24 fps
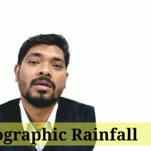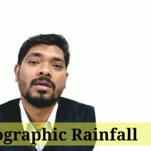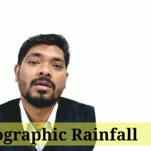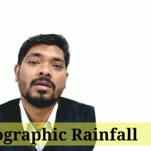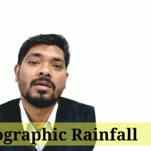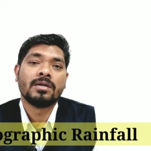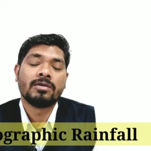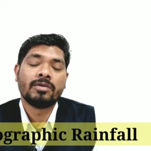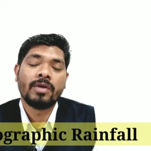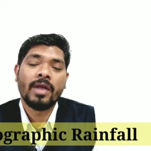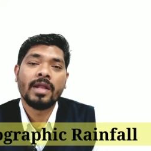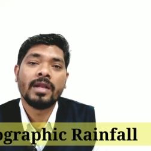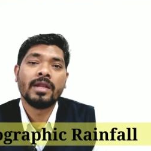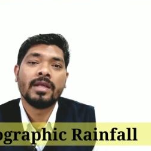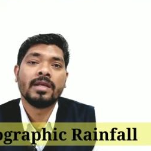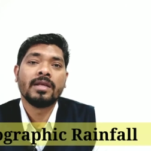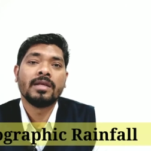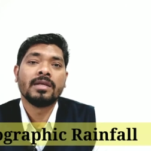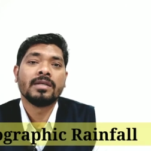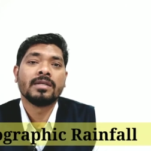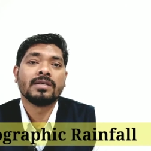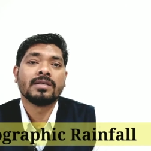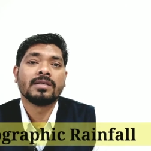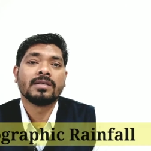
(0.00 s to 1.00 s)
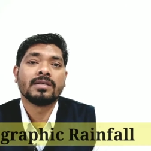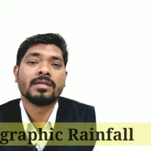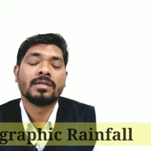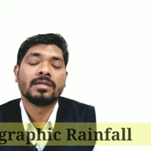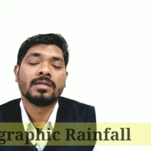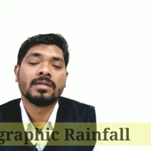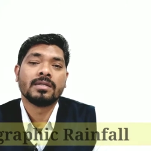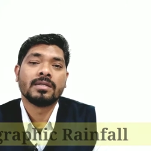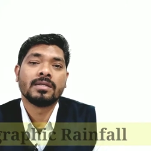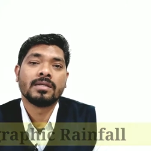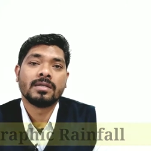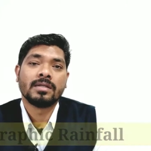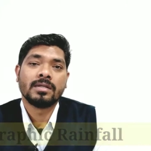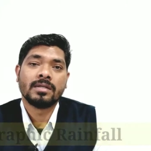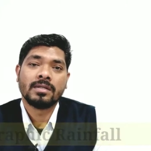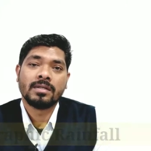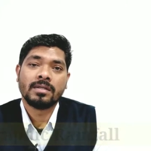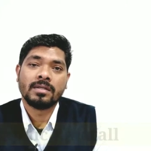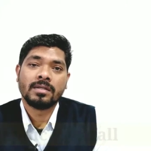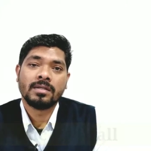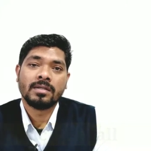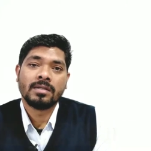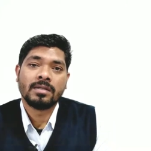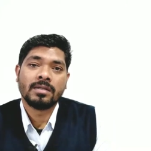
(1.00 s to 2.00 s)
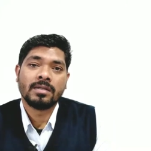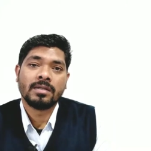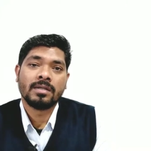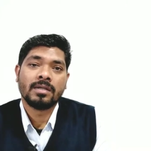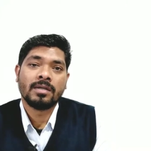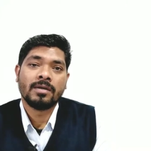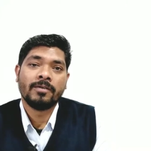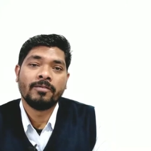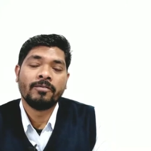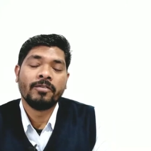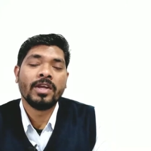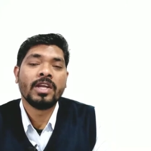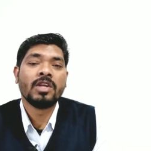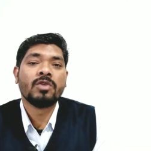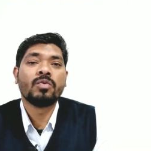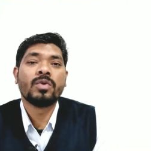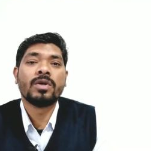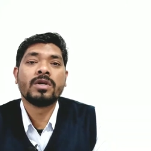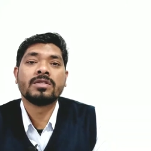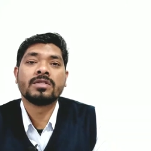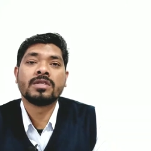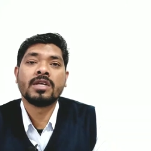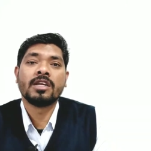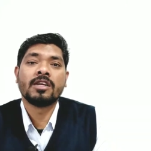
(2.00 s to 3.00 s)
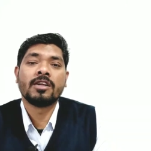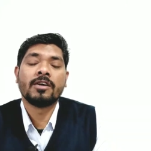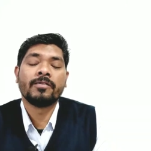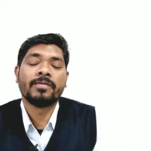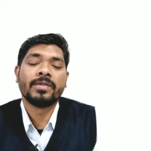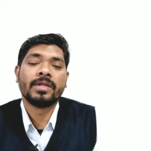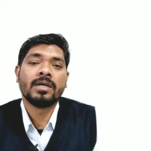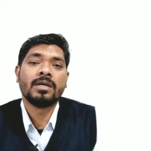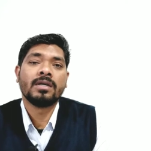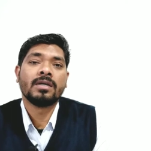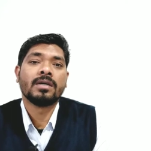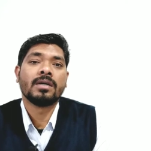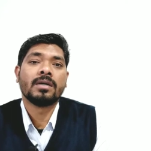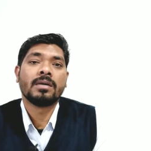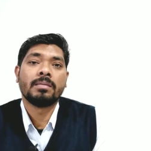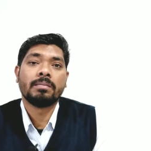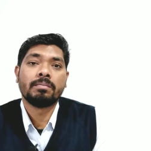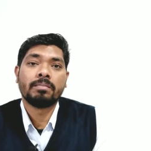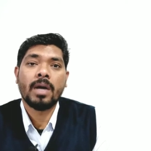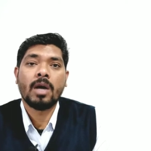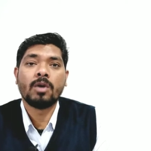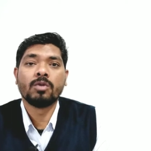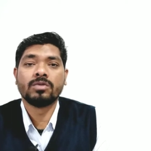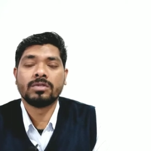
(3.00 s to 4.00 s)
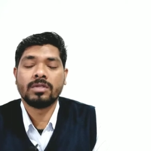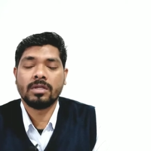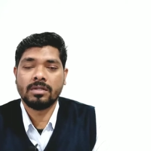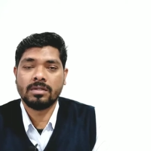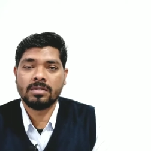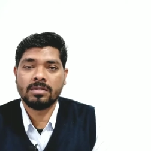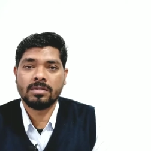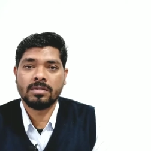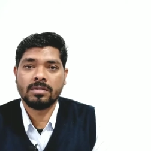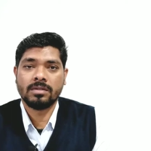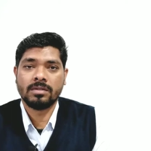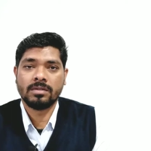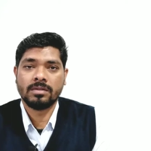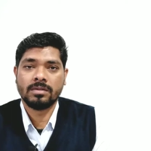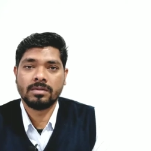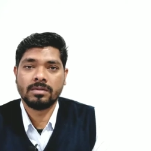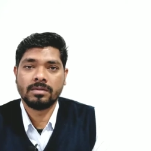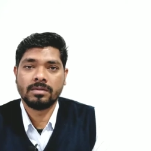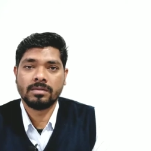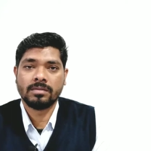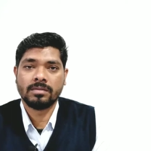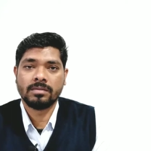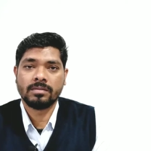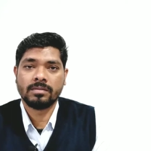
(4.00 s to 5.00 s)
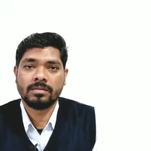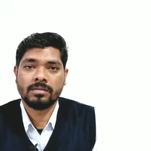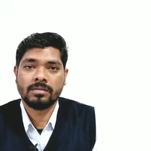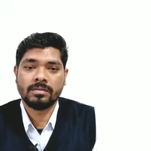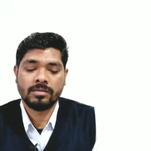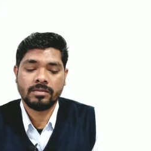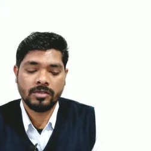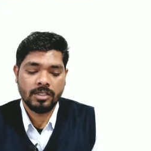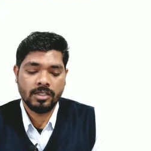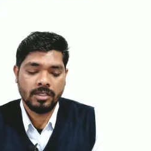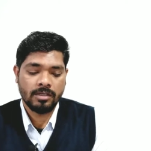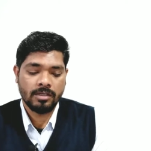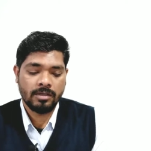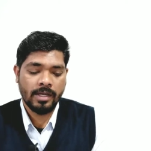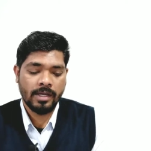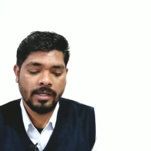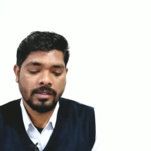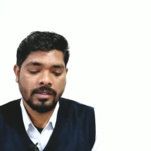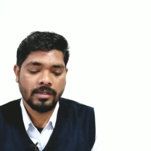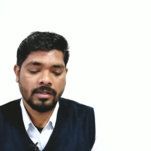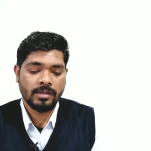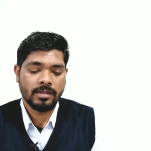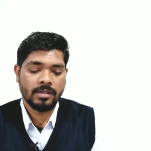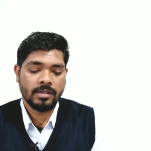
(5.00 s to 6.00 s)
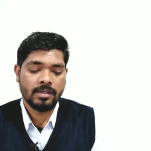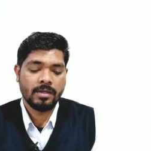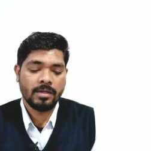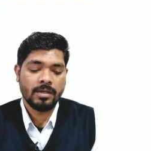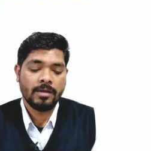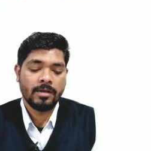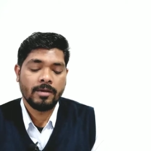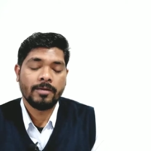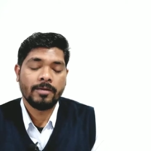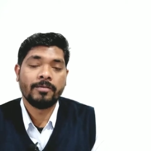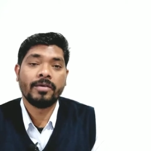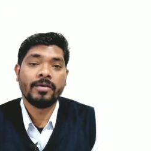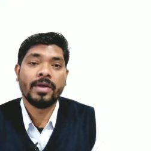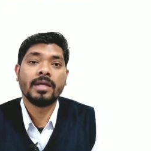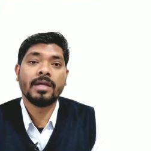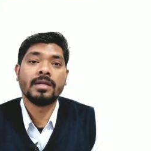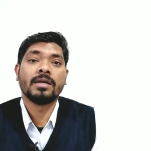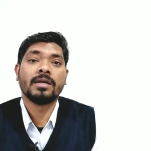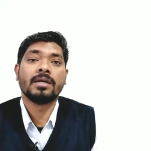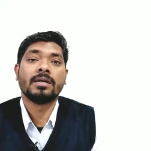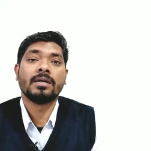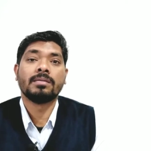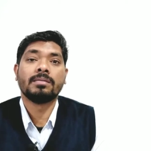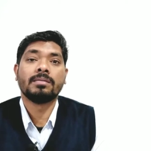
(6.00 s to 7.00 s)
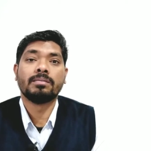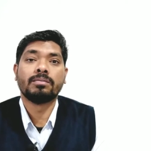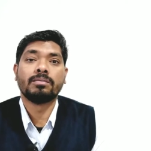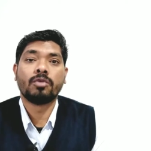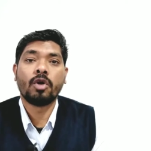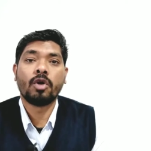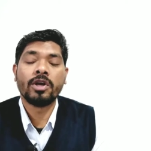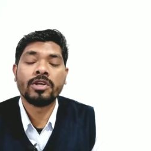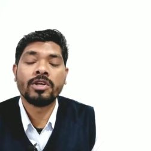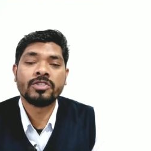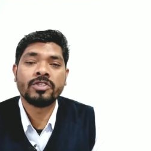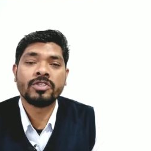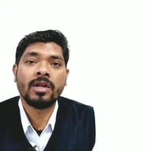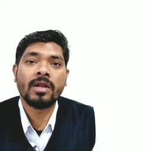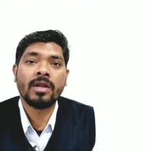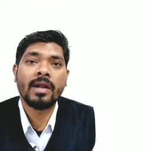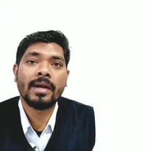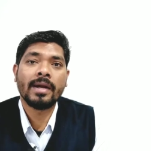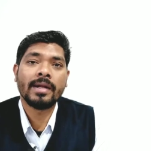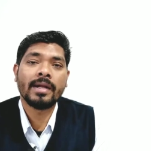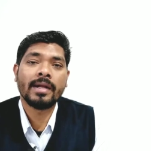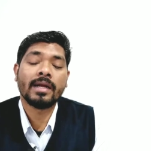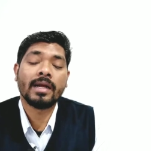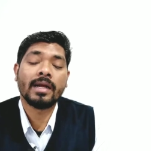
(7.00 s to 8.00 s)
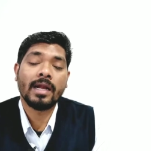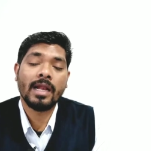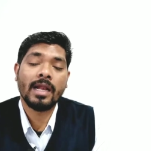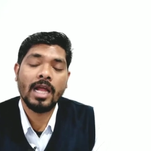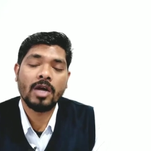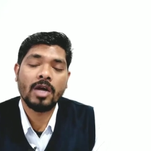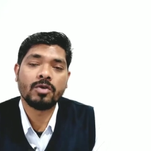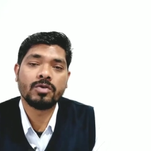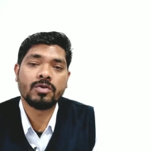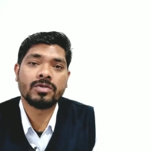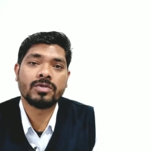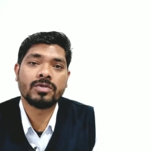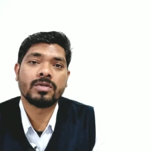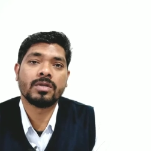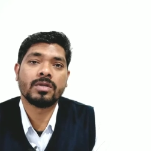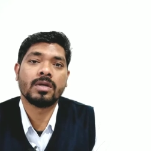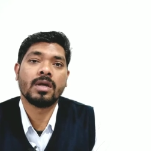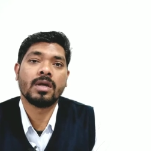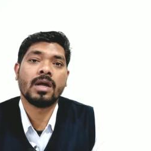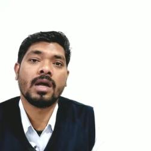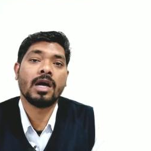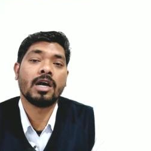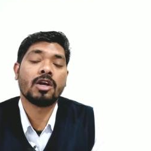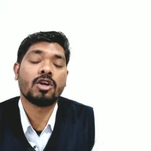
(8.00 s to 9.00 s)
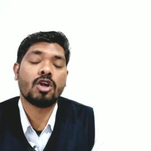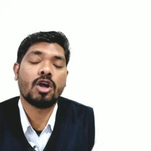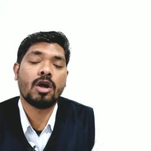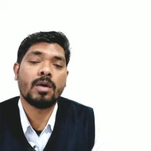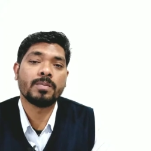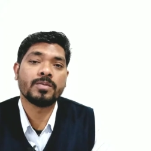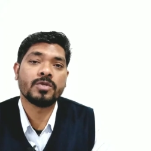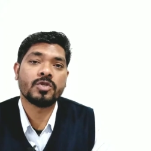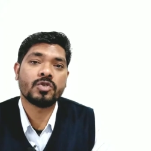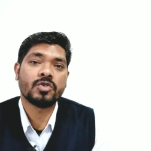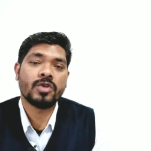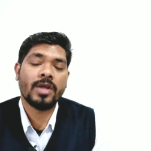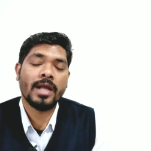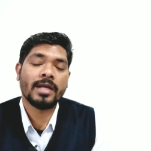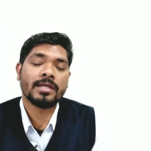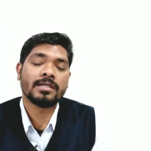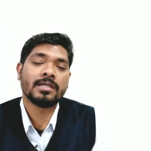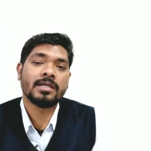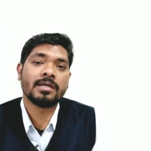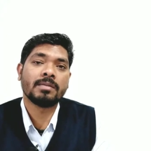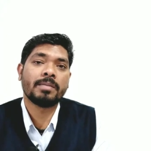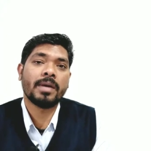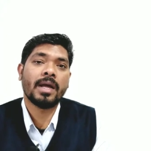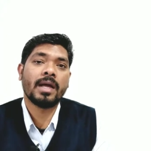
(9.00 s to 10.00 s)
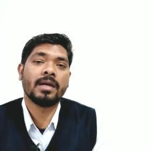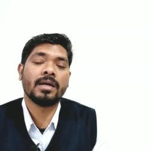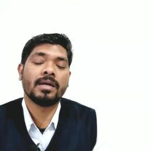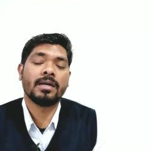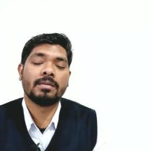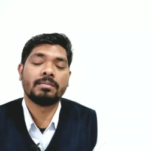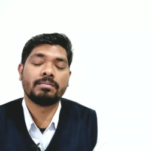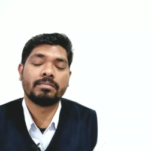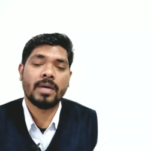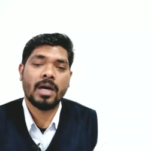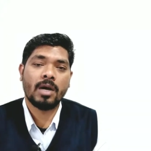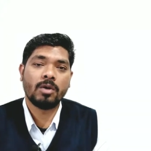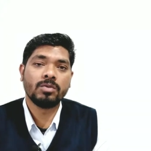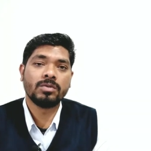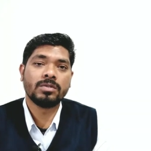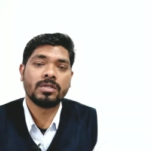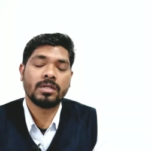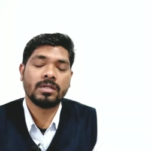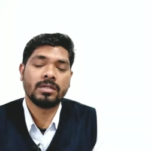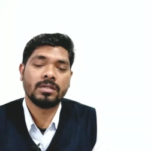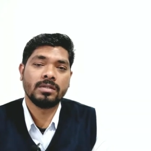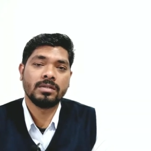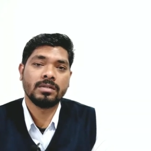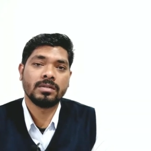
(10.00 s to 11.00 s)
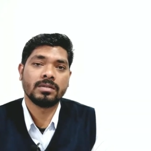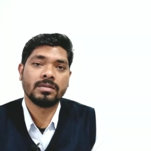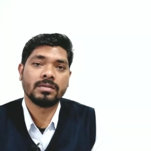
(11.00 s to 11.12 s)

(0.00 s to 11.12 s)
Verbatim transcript: raining windward side of the mountains, right? When moisture laden clouds are obstructed by a mountain